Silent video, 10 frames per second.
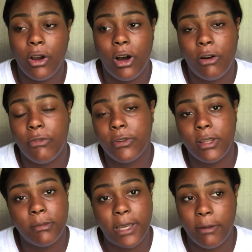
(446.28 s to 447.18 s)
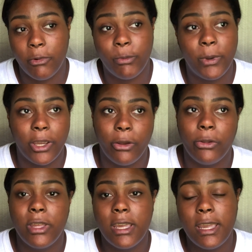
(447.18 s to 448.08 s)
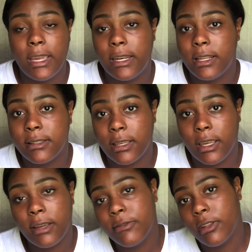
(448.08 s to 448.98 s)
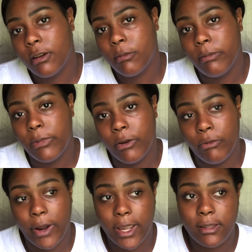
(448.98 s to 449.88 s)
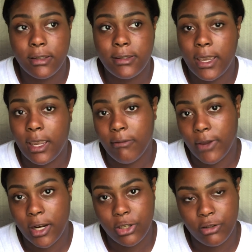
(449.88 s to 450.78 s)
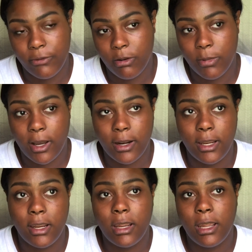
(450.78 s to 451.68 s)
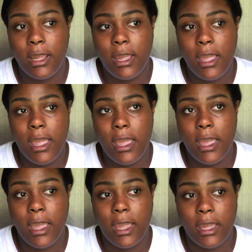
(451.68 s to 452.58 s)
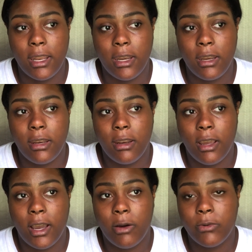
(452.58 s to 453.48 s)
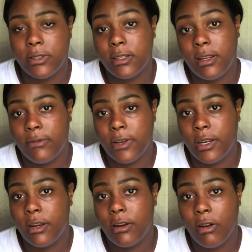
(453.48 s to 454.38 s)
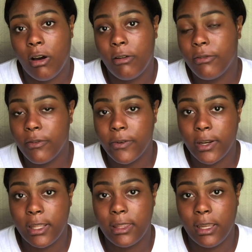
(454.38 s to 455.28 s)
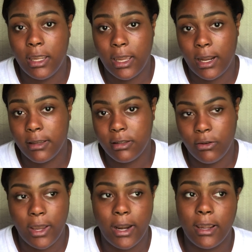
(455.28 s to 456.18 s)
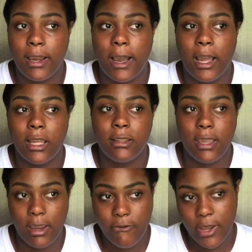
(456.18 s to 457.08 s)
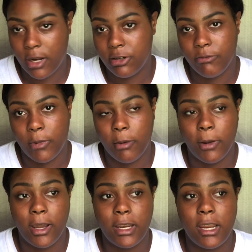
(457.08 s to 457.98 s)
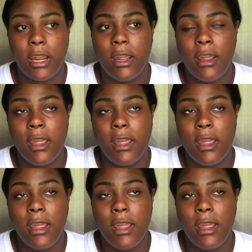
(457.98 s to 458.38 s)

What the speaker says: off of some type of pill. It doesn't give them the right to take advantage of your body. And I wasn't even off of anything, and I still had a guy take advantage of my body.